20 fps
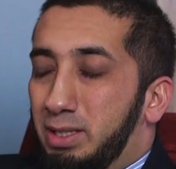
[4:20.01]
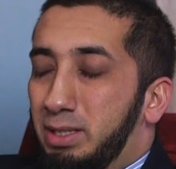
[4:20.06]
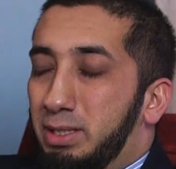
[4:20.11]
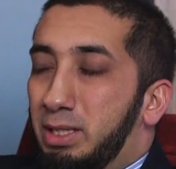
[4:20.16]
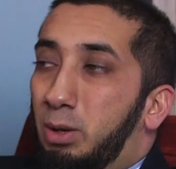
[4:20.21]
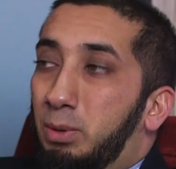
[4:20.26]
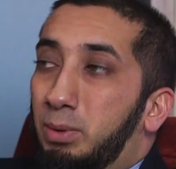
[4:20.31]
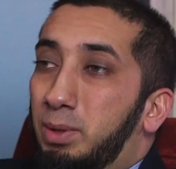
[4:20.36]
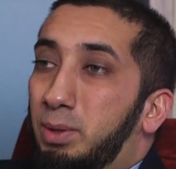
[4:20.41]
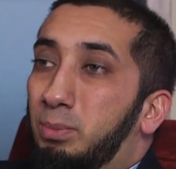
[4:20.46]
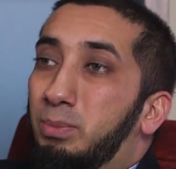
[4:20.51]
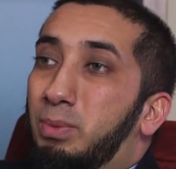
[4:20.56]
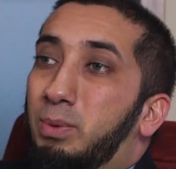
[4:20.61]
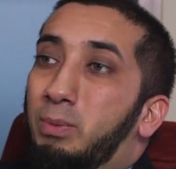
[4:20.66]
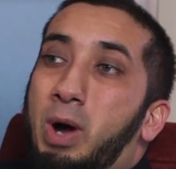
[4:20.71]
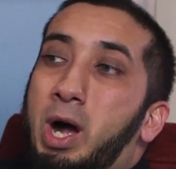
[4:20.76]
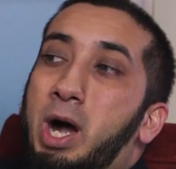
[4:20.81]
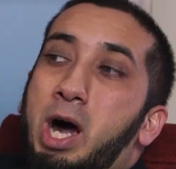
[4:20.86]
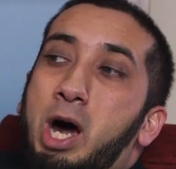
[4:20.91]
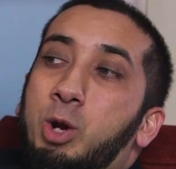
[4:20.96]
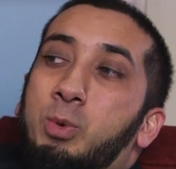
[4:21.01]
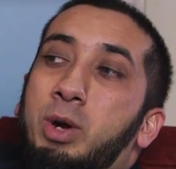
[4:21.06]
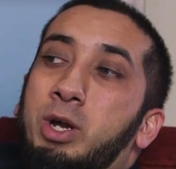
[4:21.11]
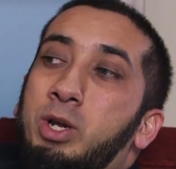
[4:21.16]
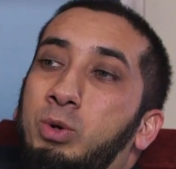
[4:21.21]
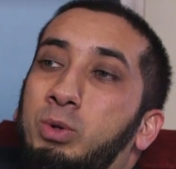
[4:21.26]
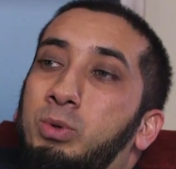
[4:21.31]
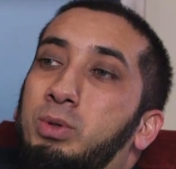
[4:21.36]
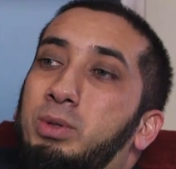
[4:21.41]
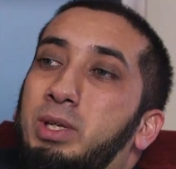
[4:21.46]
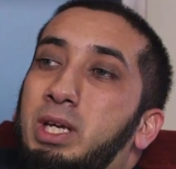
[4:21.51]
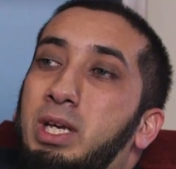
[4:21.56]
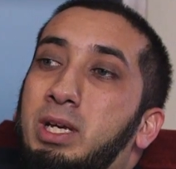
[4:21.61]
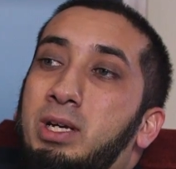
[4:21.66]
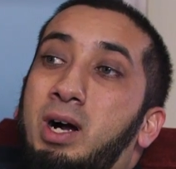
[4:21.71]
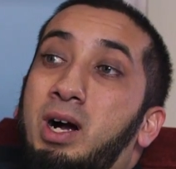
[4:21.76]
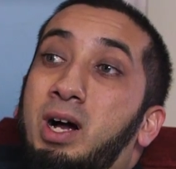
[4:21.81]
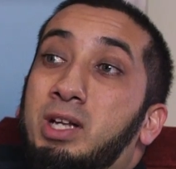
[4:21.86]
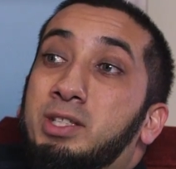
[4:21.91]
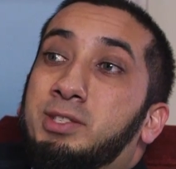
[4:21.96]
Now, how do I know he
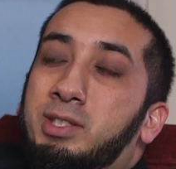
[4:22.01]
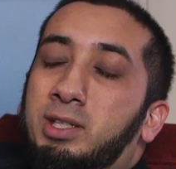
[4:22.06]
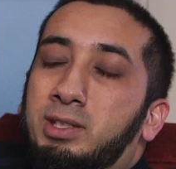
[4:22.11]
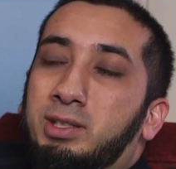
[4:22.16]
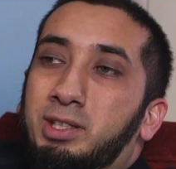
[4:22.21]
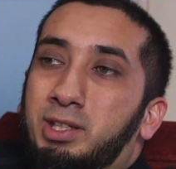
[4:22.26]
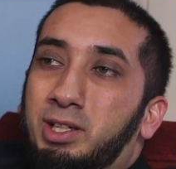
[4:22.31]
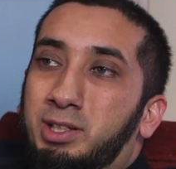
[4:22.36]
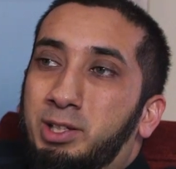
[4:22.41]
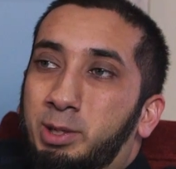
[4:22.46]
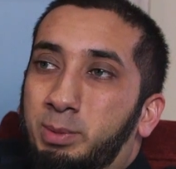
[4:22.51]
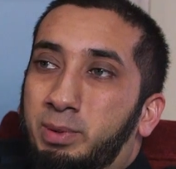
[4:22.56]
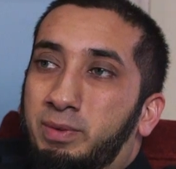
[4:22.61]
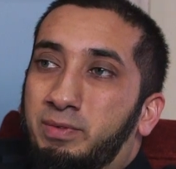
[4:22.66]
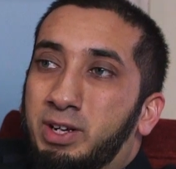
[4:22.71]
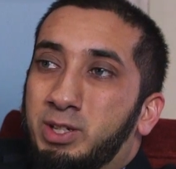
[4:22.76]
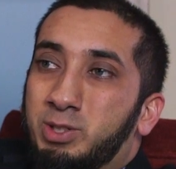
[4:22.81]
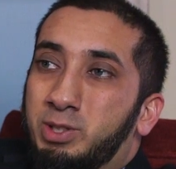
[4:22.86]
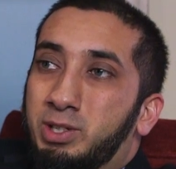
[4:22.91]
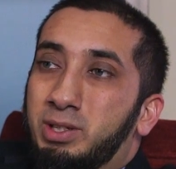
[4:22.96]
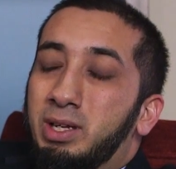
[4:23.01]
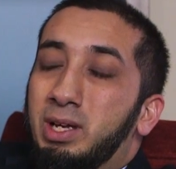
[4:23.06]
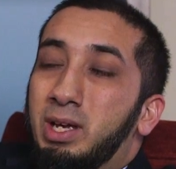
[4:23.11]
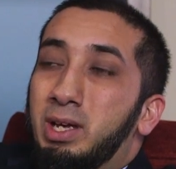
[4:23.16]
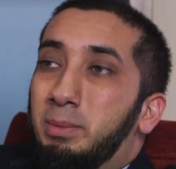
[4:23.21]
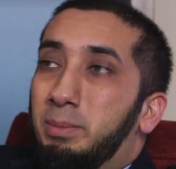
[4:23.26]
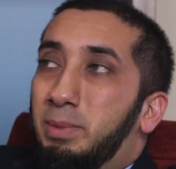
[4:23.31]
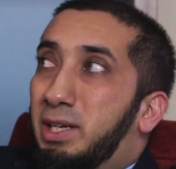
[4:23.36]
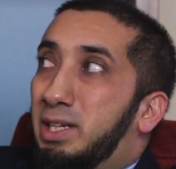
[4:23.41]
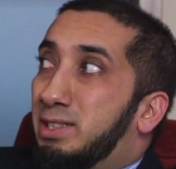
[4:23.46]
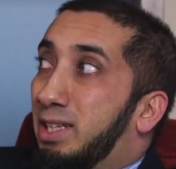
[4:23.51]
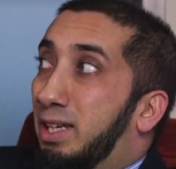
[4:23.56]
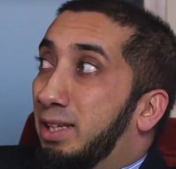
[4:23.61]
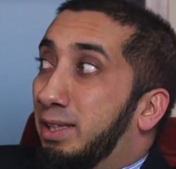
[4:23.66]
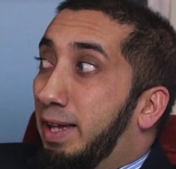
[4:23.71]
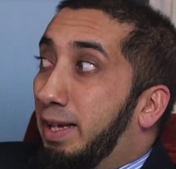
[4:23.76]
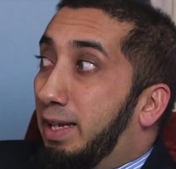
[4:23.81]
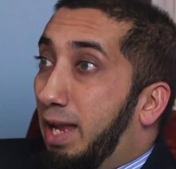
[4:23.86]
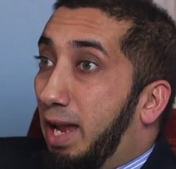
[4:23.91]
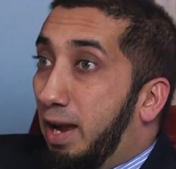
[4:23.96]
constantly declared perfection? Because
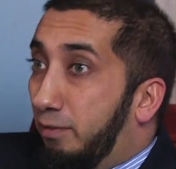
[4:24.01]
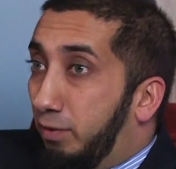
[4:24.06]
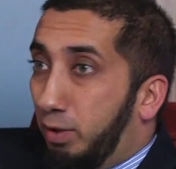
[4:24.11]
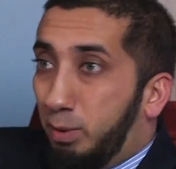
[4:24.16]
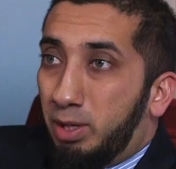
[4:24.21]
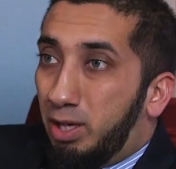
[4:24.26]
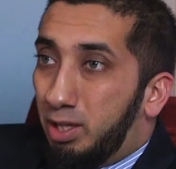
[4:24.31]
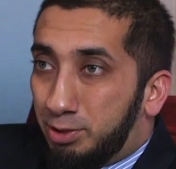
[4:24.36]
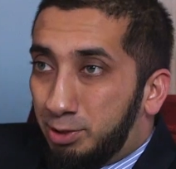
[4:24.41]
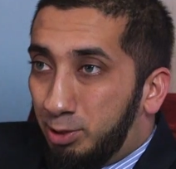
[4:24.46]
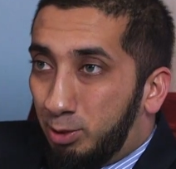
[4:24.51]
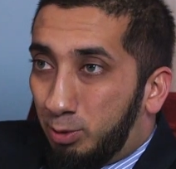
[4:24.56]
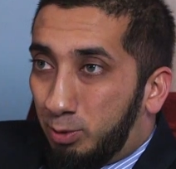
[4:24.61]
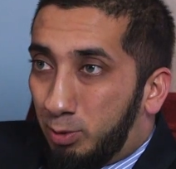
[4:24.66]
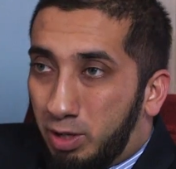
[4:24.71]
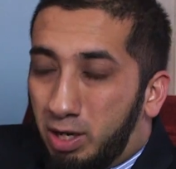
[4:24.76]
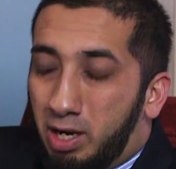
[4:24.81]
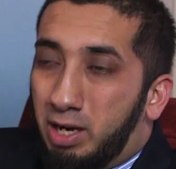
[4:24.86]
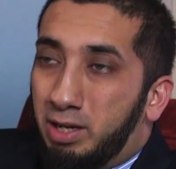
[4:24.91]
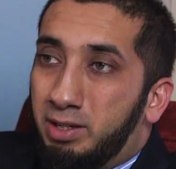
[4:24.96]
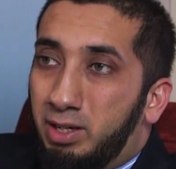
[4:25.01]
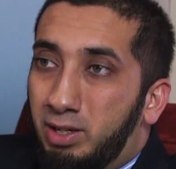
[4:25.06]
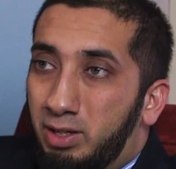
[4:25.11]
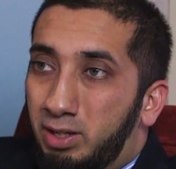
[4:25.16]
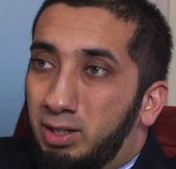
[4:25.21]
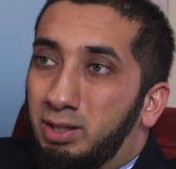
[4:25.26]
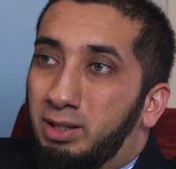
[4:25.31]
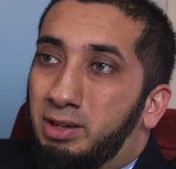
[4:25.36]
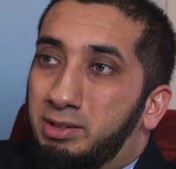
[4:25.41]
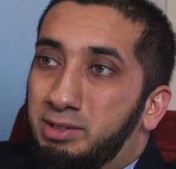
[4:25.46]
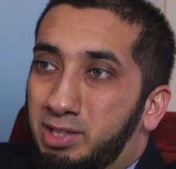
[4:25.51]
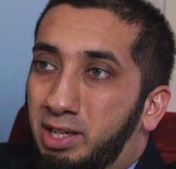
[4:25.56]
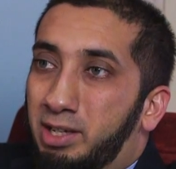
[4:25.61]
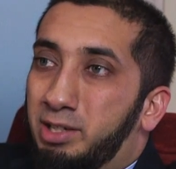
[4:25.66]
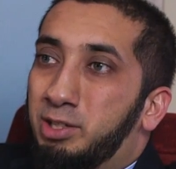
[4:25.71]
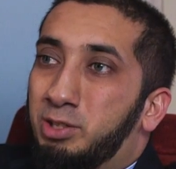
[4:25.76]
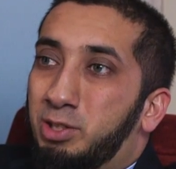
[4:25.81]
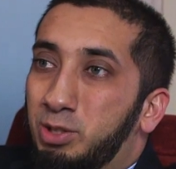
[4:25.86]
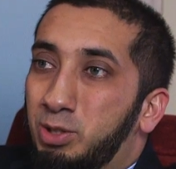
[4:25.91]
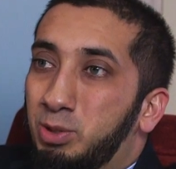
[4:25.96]
unlike everywhere else in the Quran, here Allah
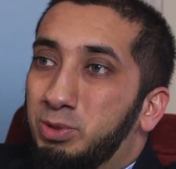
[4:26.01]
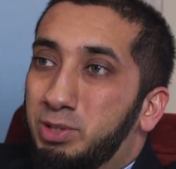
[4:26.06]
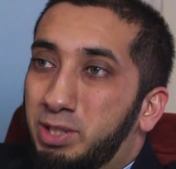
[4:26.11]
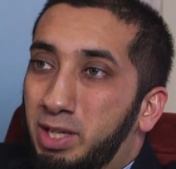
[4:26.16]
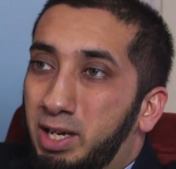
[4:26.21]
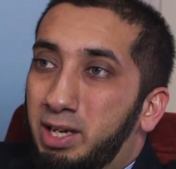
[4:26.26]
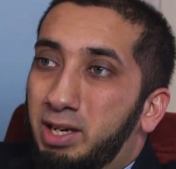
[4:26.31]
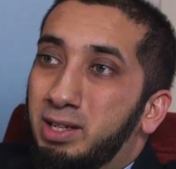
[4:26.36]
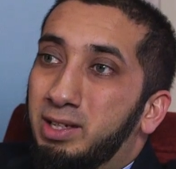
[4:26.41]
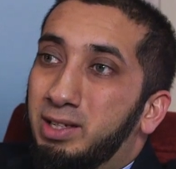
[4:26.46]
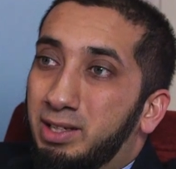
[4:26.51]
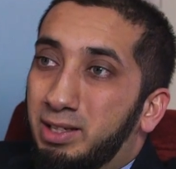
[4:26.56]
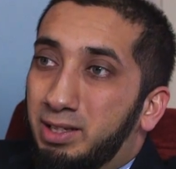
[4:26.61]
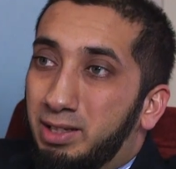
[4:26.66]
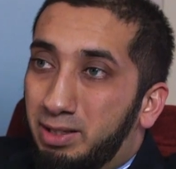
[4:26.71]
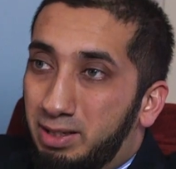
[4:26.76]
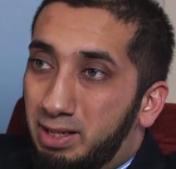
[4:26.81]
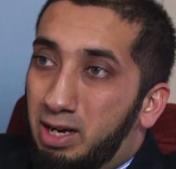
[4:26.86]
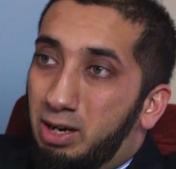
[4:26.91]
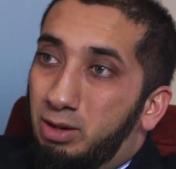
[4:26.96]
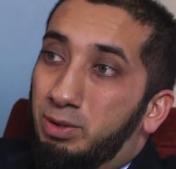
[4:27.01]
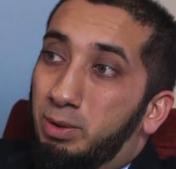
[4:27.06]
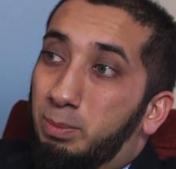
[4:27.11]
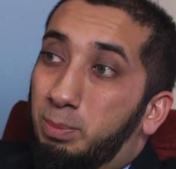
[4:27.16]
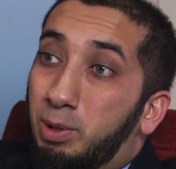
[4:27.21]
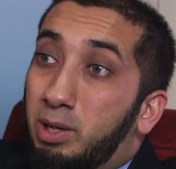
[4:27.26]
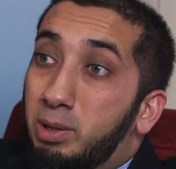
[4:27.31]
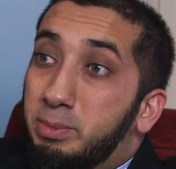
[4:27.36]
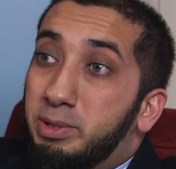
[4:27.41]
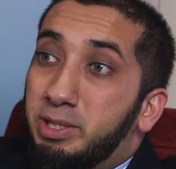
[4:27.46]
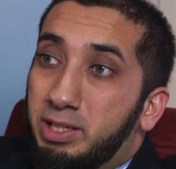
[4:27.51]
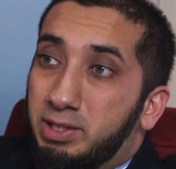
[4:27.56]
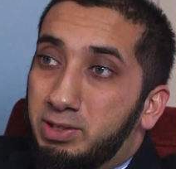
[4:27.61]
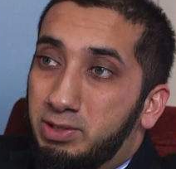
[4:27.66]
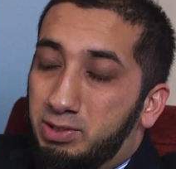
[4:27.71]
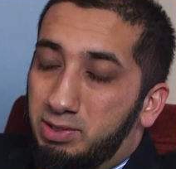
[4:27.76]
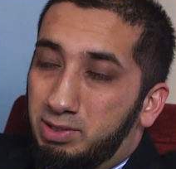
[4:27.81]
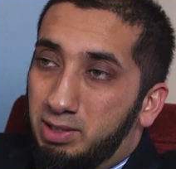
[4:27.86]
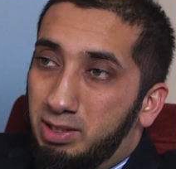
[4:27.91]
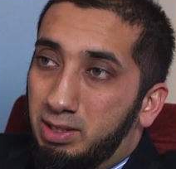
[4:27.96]
decided to use a noun. The
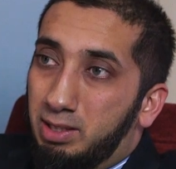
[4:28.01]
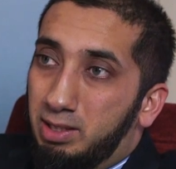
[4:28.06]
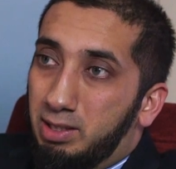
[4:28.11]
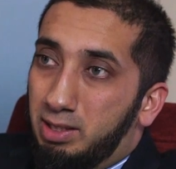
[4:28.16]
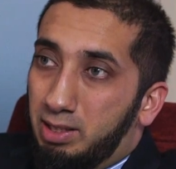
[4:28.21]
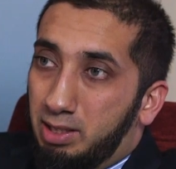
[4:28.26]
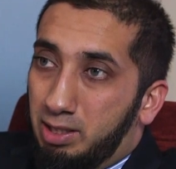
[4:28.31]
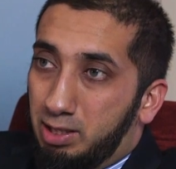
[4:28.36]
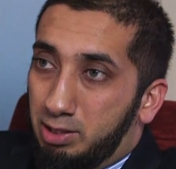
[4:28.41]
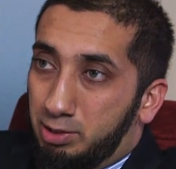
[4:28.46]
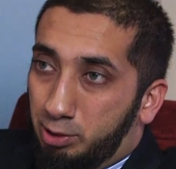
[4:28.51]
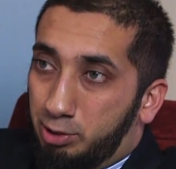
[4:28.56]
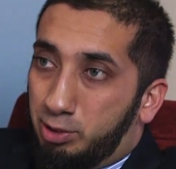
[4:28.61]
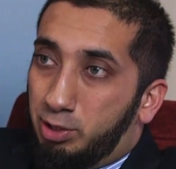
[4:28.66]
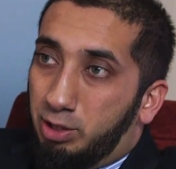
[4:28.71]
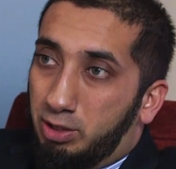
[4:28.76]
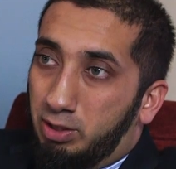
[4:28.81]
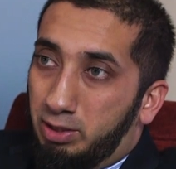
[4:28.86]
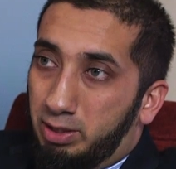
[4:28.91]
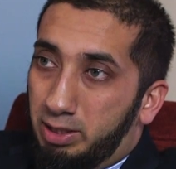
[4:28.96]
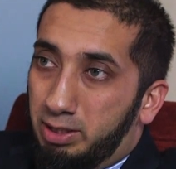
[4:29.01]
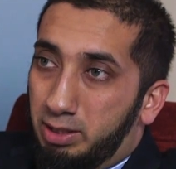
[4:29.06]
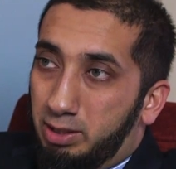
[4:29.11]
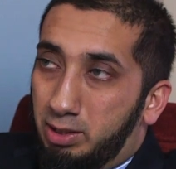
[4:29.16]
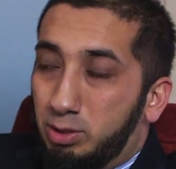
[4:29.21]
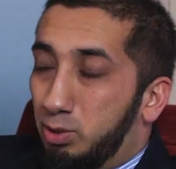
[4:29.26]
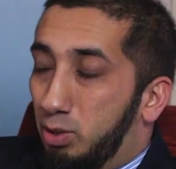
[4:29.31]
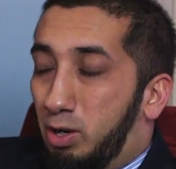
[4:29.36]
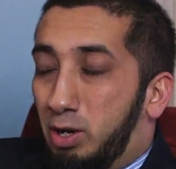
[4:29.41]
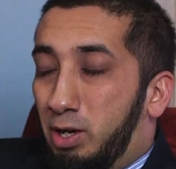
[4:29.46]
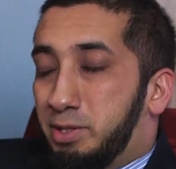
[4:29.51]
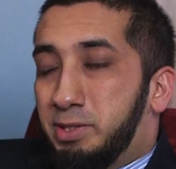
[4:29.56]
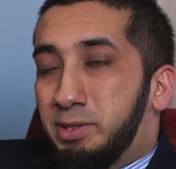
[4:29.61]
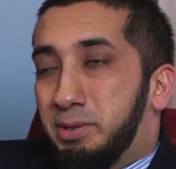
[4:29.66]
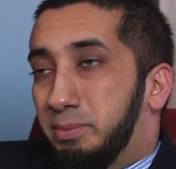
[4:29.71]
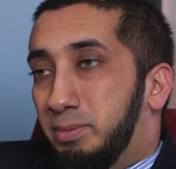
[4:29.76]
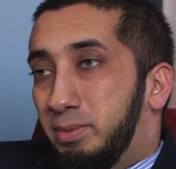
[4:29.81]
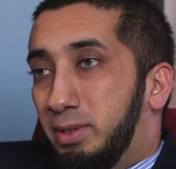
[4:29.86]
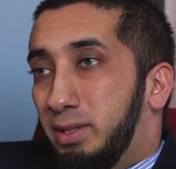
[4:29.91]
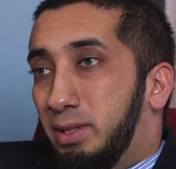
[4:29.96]
permanence is articulated. It's
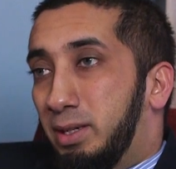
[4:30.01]
awesome.